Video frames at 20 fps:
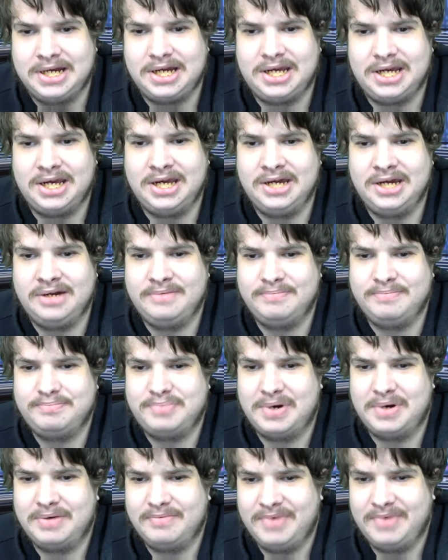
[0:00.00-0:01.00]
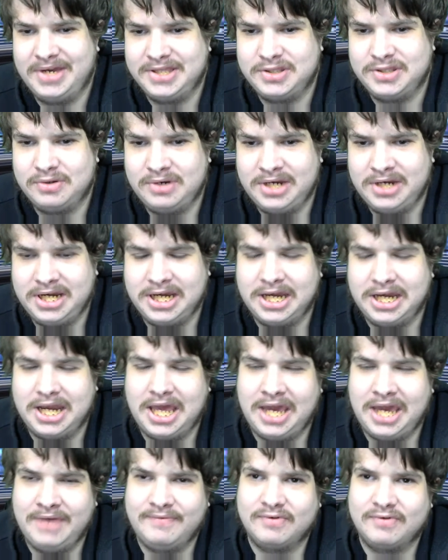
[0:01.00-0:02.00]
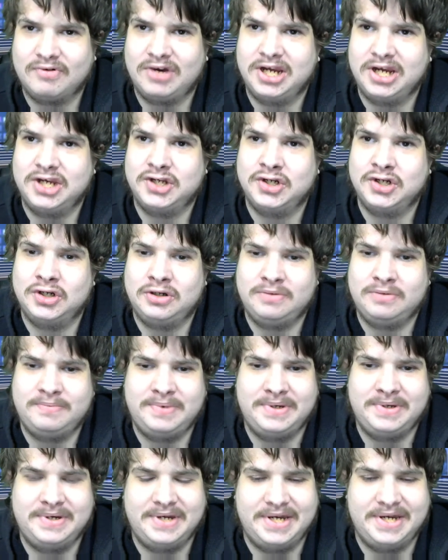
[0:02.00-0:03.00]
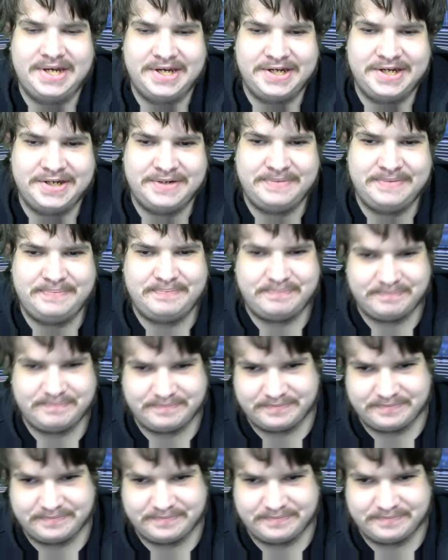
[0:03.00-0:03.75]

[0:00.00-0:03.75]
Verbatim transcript: Um, but they're doing an ever great job. Um,